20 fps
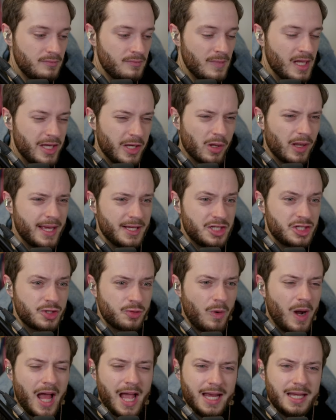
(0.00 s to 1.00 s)
you know, like
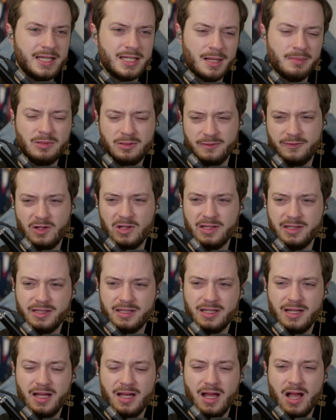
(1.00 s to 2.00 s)
shrine double vault
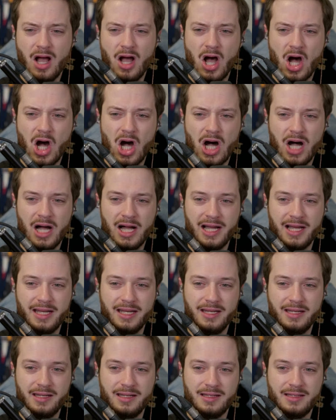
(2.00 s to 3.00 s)

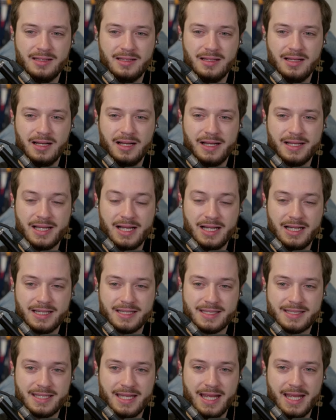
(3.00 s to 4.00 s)
on uh, on
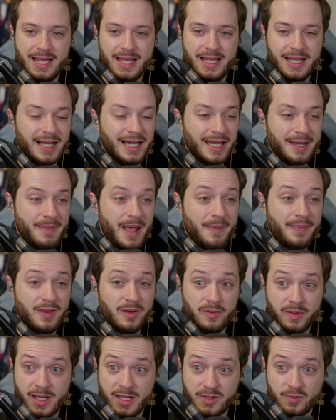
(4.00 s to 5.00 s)
say on a map that
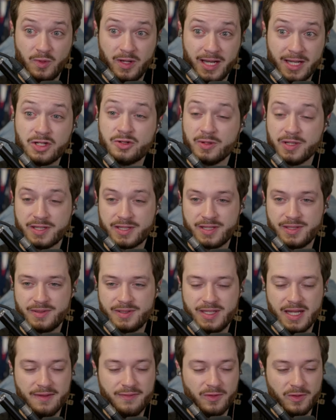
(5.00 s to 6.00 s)
only has one entrance,
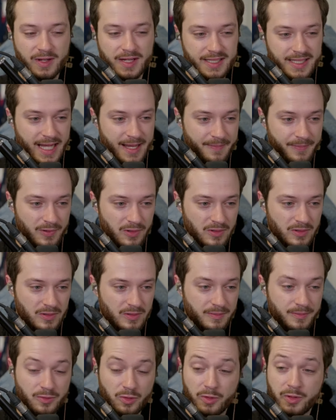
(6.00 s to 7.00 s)
say for example
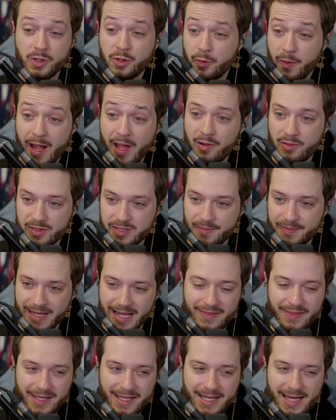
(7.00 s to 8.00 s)
Broken Crown or something,
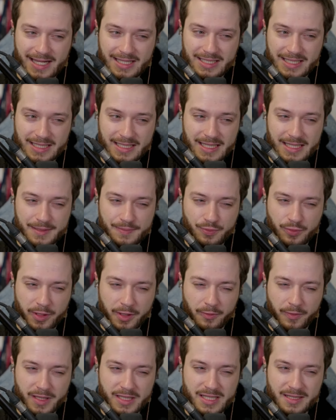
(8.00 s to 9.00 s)
I think it actually is pretty
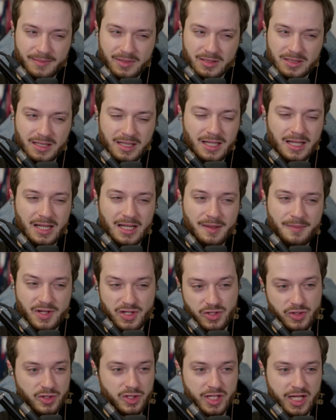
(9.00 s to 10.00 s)
reasonable. You
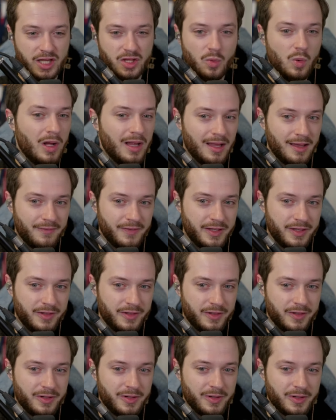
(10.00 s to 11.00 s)
just get the wall off and
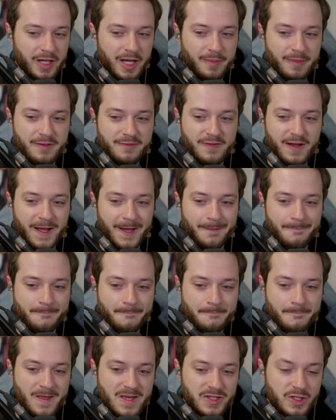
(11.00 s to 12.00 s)
you, you're gonna be fine.
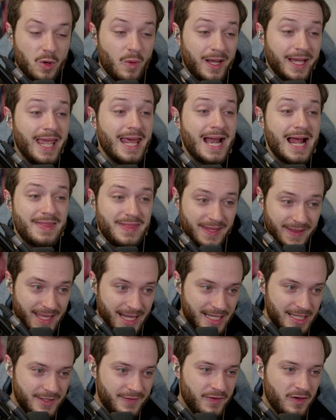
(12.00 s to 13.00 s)
So again, I think
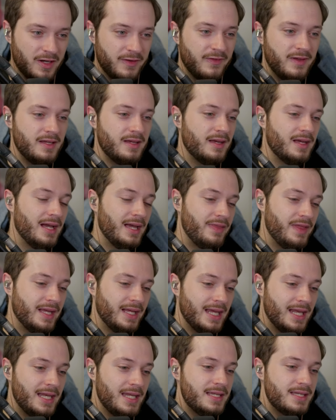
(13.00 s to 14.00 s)
that is very, I
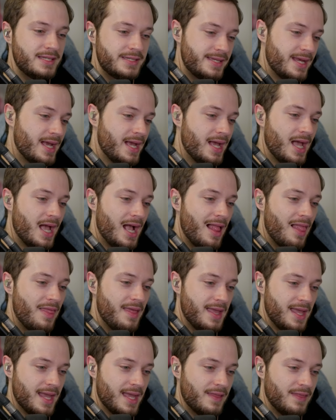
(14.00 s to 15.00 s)
think it is
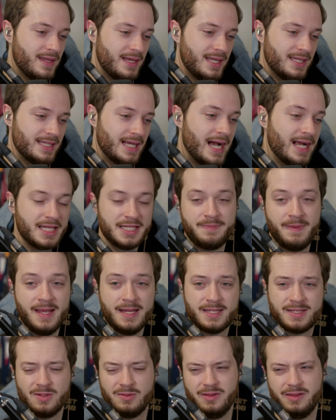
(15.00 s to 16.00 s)
the the design
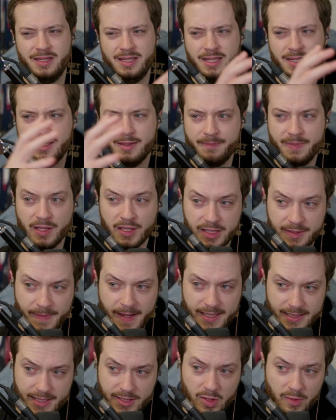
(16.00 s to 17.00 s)
space or the the build
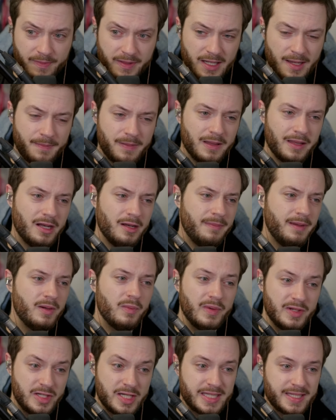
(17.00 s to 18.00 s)
space has opened up a little bit,
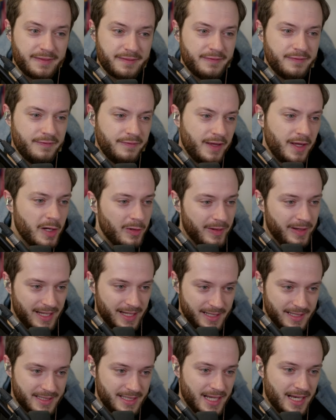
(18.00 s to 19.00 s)
which is very
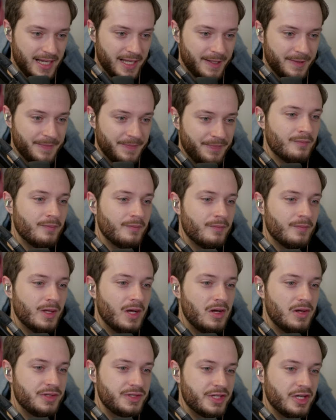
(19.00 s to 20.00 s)
exciting.
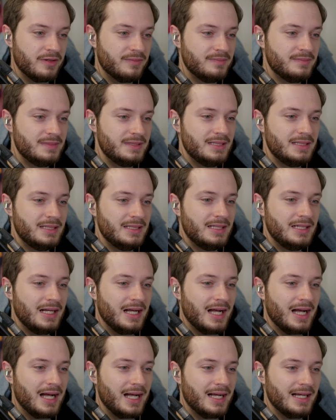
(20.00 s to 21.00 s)
Also,
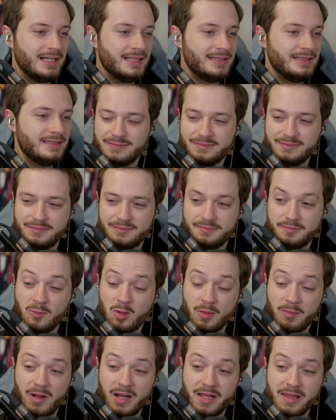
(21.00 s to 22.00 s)
Uh,
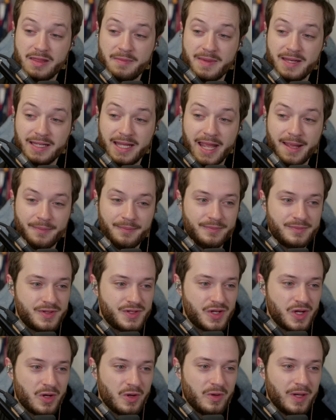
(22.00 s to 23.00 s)
more money in the mid game,
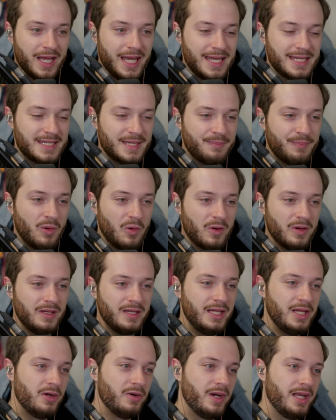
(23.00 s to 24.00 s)
so it is important.
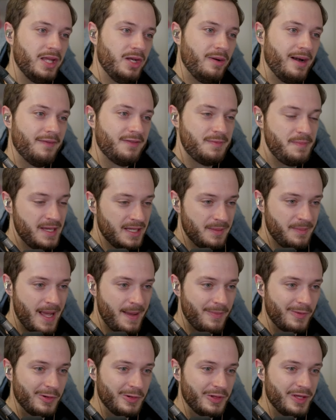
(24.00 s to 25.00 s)
You don't you don't have to be on the
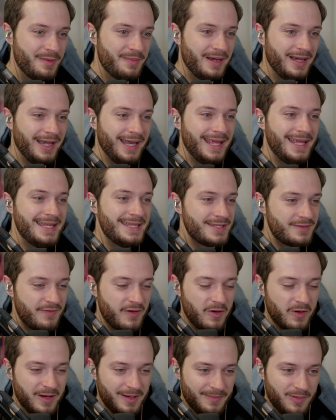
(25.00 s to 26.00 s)
map early, but it is
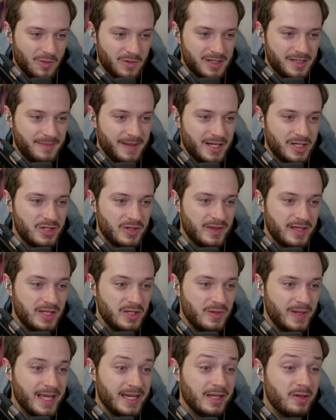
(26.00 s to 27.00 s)
very important to make sure that
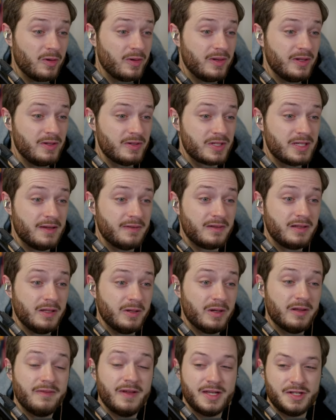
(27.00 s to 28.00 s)
you get your, your stuff
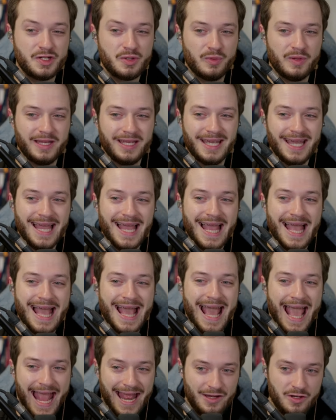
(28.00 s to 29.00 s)
cleared eventually,
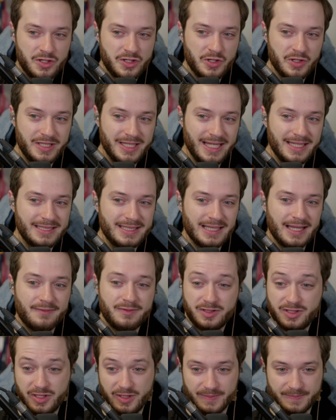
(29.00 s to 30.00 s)
and you start to get to
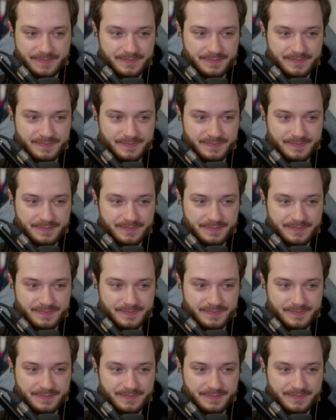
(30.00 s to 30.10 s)
level two.